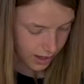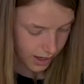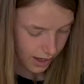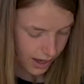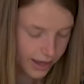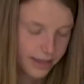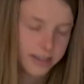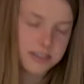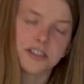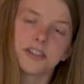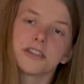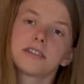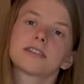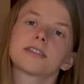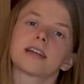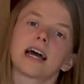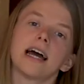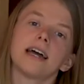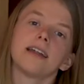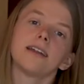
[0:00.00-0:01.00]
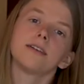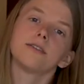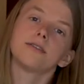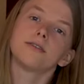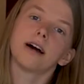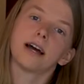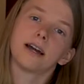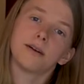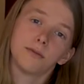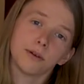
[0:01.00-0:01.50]
I just
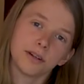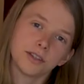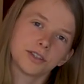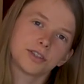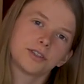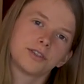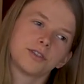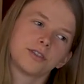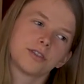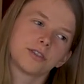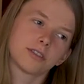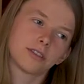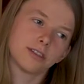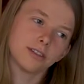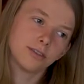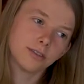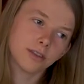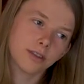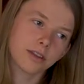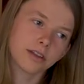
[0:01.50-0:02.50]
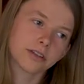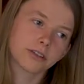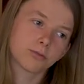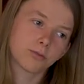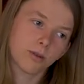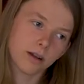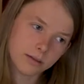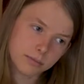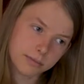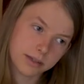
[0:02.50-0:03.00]
I wanted to include this,
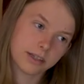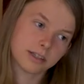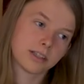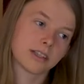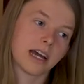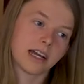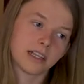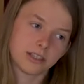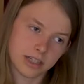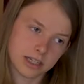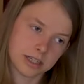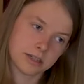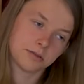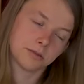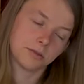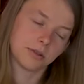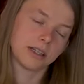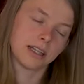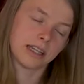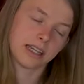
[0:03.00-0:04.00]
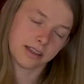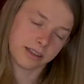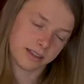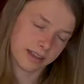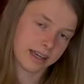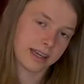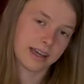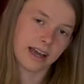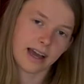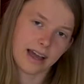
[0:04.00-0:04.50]
one, because I genuinely
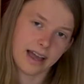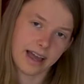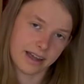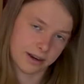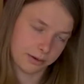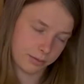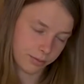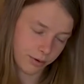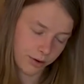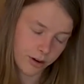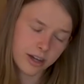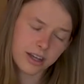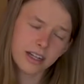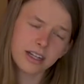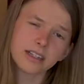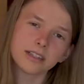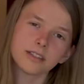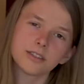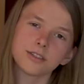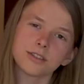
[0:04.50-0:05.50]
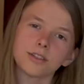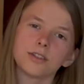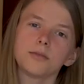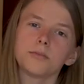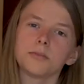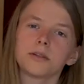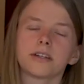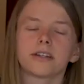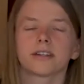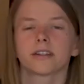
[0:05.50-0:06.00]
think I had a point, and two,
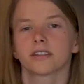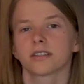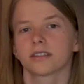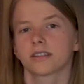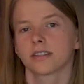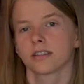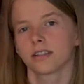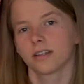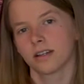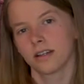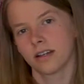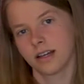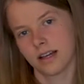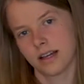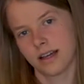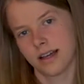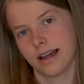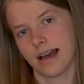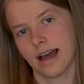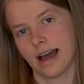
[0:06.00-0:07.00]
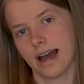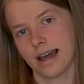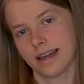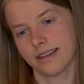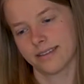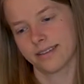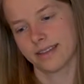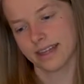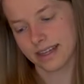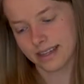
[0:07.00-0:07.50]
because I
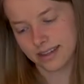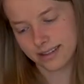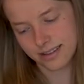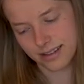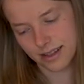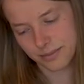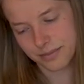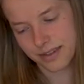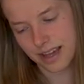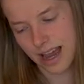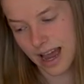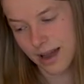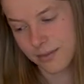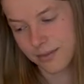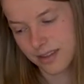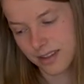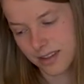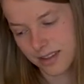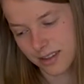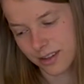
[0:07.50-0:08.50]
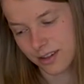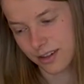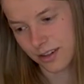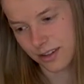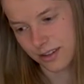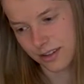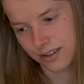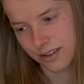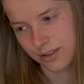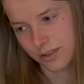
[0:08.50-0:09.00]
think sometimes it's
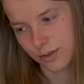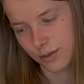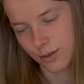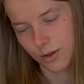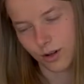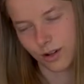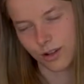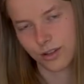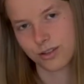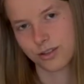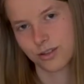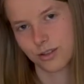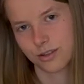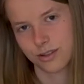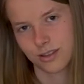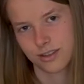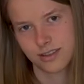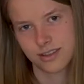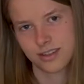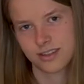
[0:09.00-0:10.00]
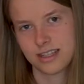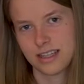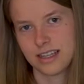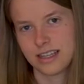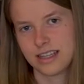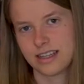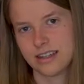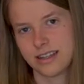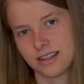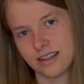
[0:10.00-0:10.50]
good to also
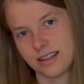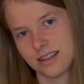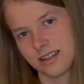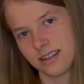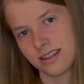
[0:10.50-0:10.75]
see,